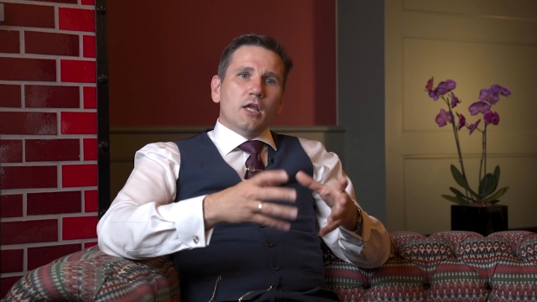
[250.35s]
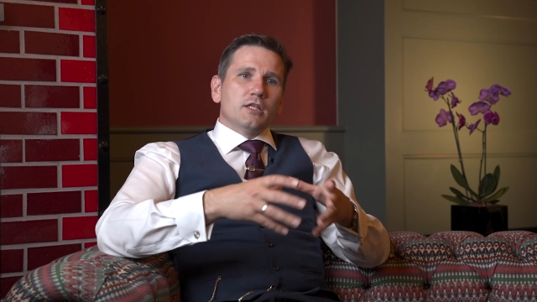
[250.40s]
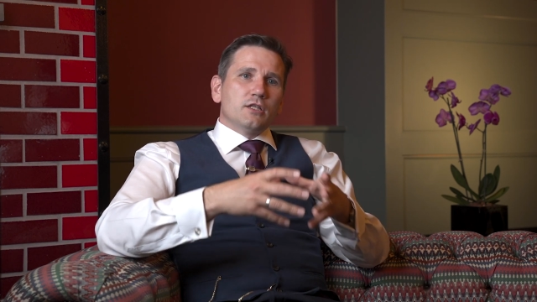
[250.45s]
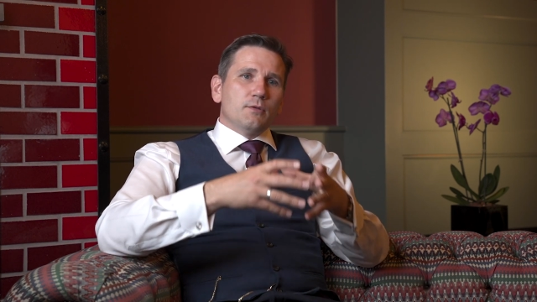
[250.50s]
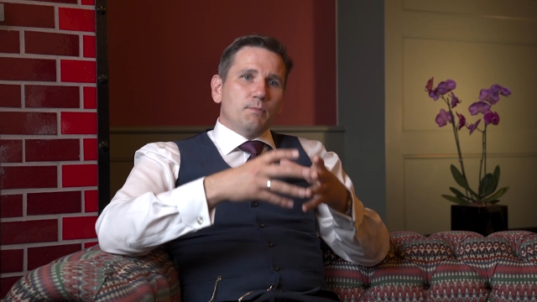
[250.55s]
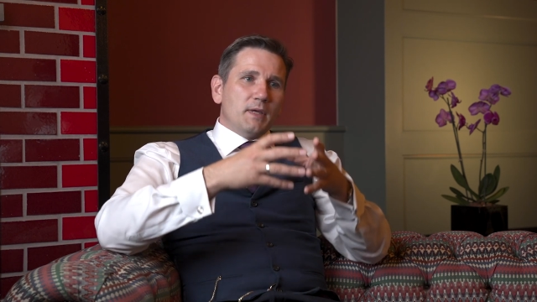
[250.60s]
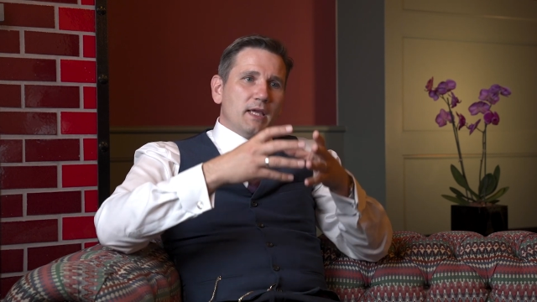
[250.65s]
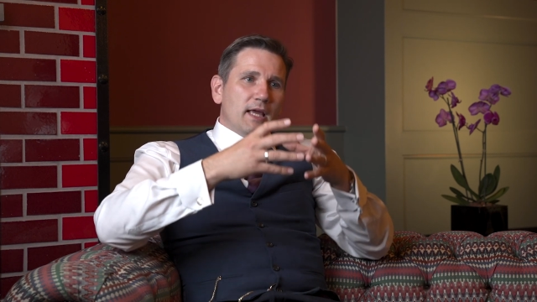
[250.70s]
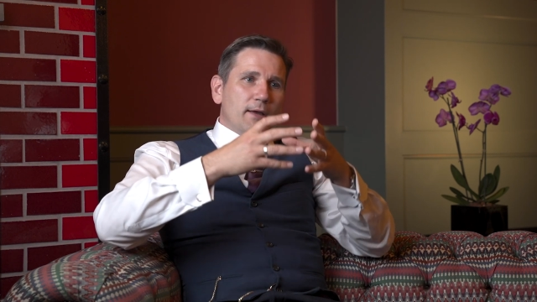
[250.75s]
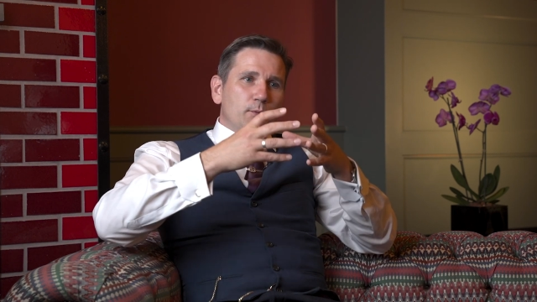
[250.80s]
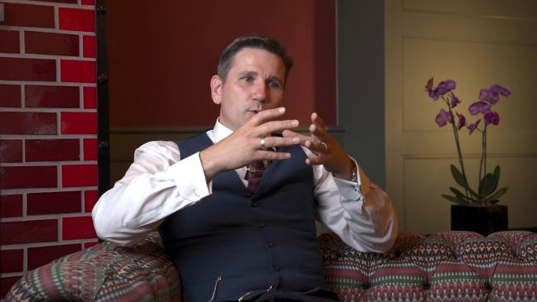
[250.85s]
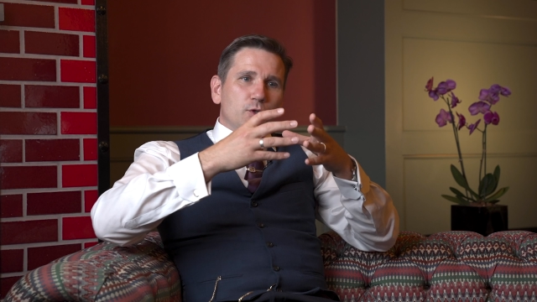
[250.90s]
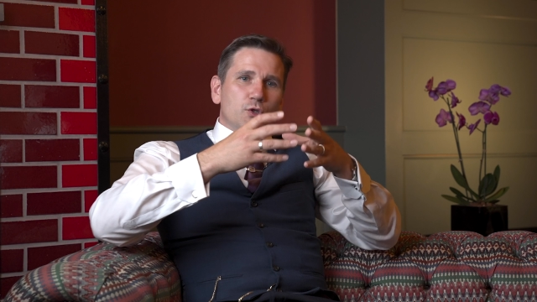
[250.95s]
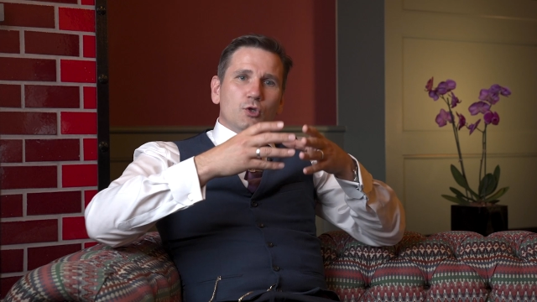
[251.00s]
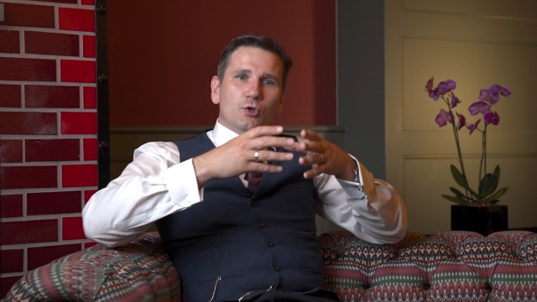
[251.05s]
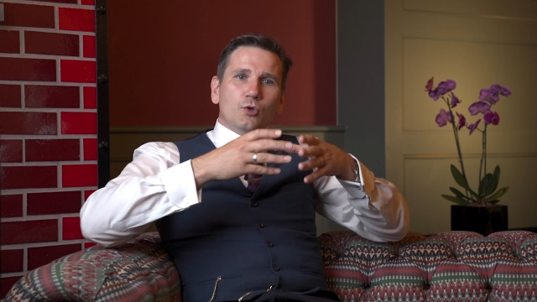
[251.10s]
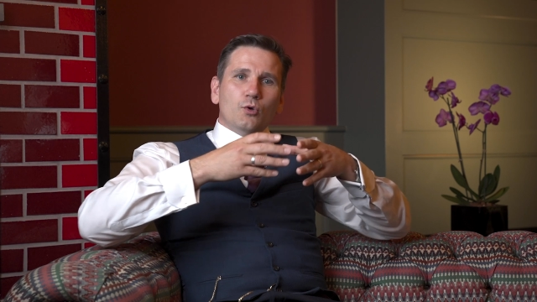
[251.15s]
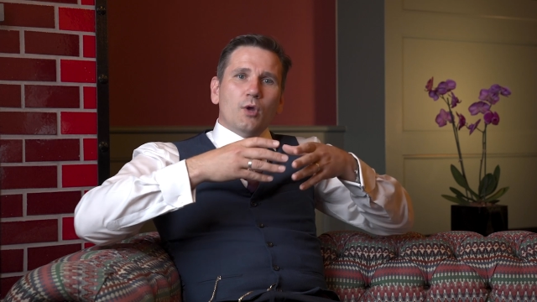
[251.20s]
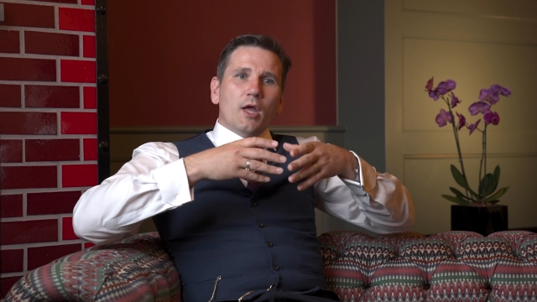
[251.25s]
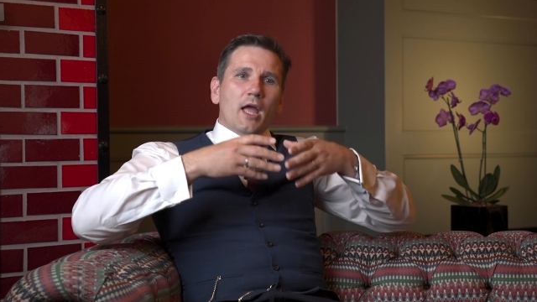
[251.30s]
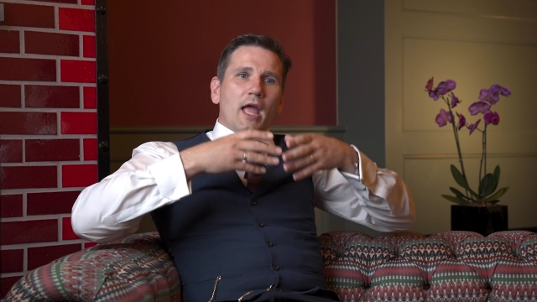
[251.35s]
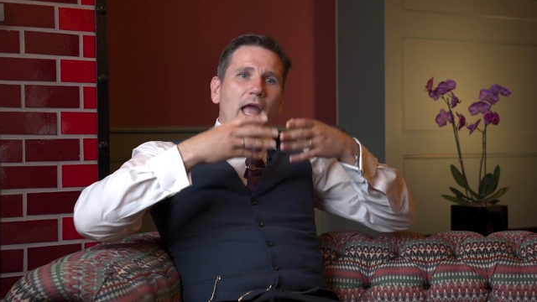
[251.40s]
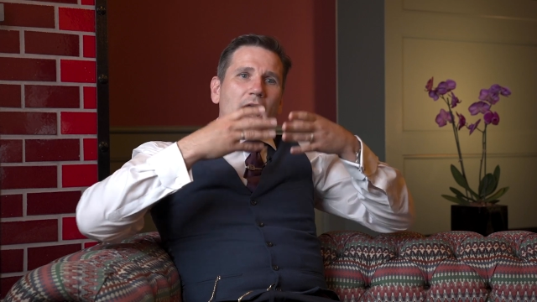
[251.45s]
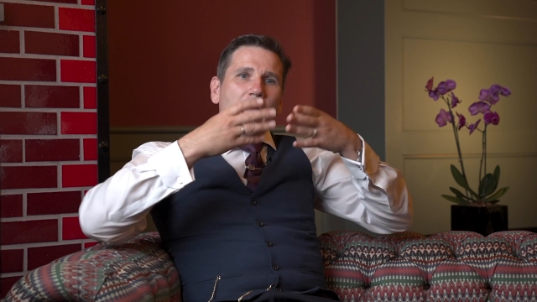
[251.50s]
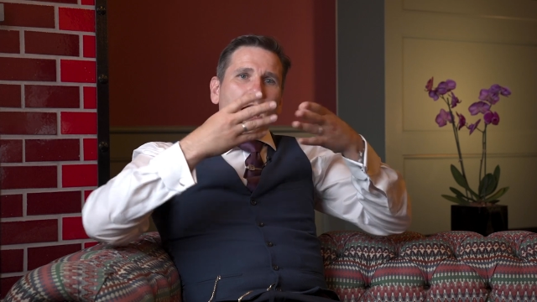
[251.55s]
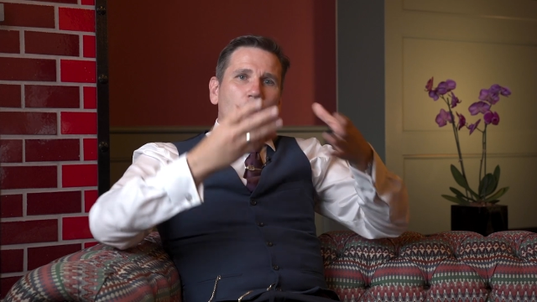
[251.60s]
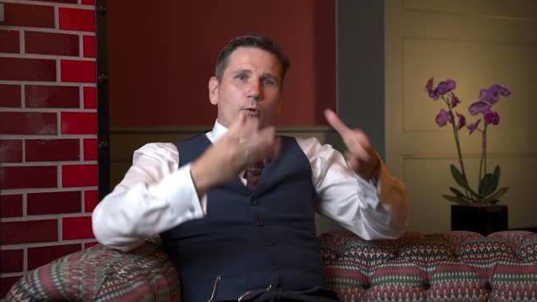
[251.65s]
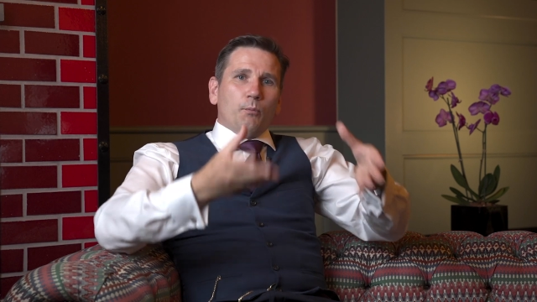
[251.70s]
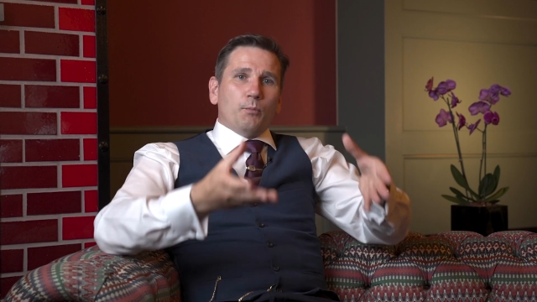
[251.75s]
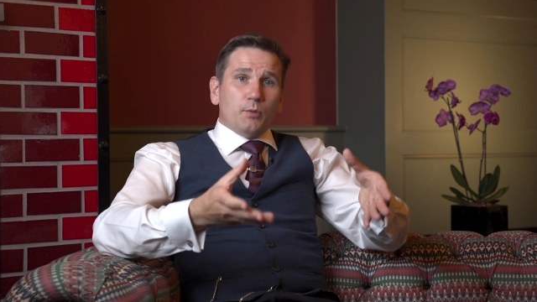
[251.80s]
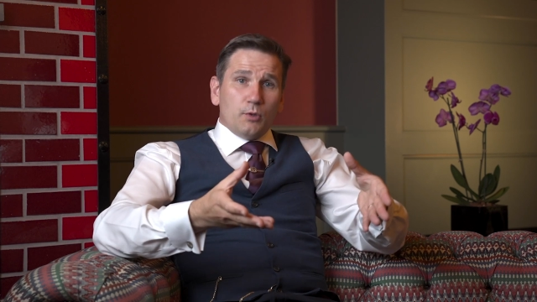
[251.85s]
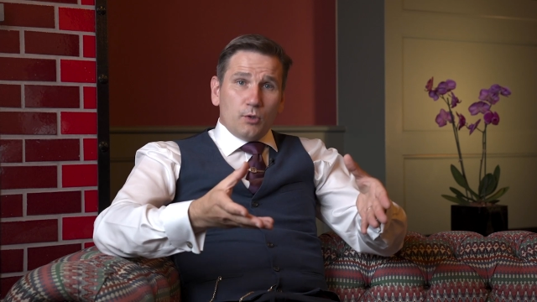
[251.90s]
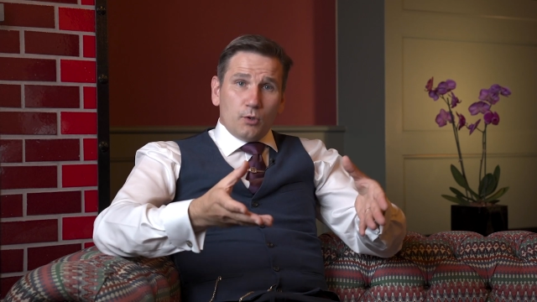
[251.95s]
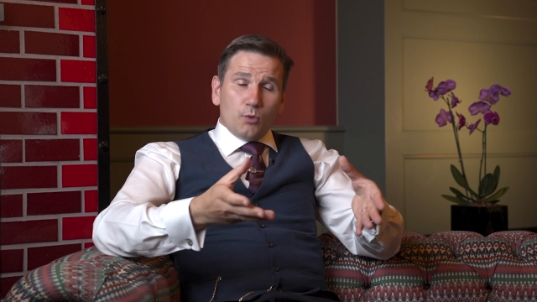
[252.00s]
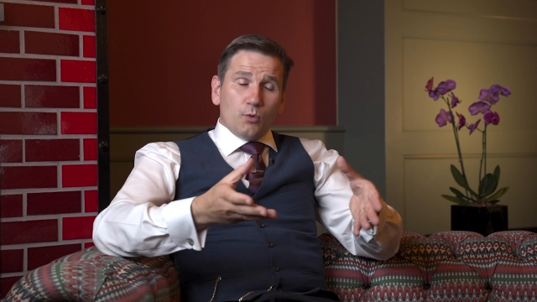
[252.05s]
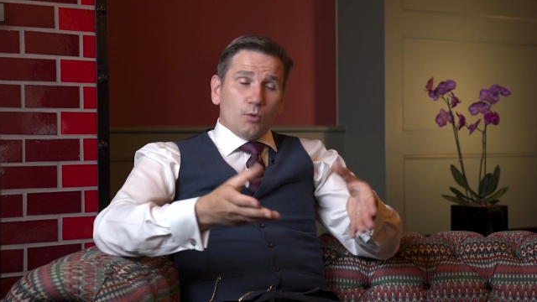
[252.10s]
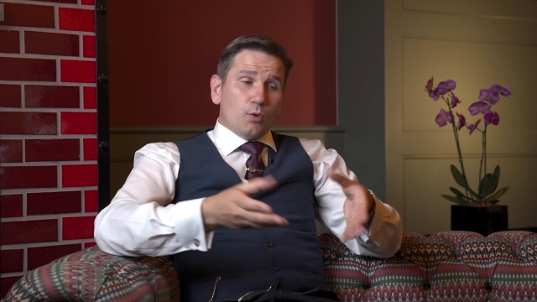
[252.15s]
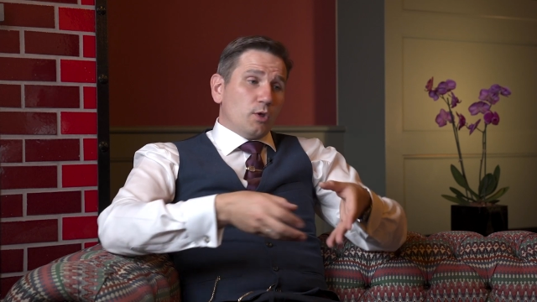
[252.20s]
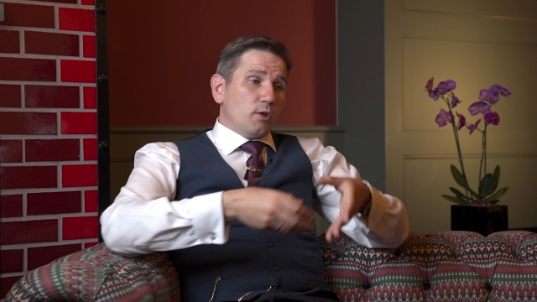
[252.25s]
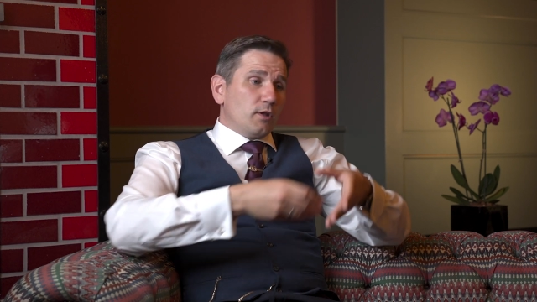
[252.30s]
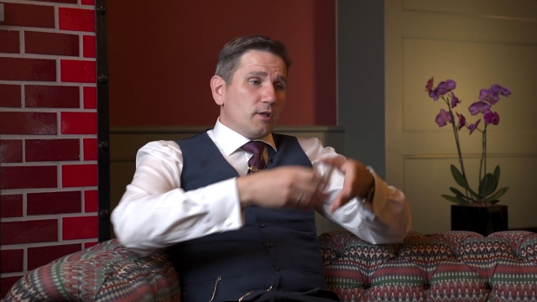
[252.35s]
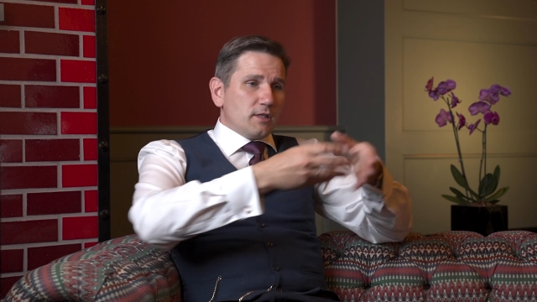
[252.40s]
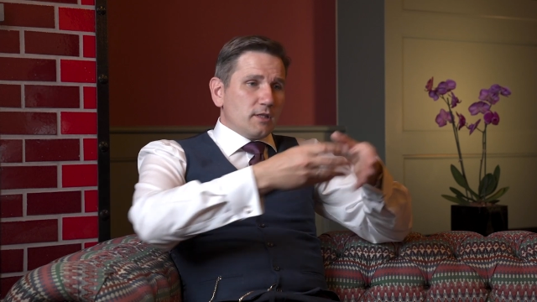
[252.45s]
to be able to help you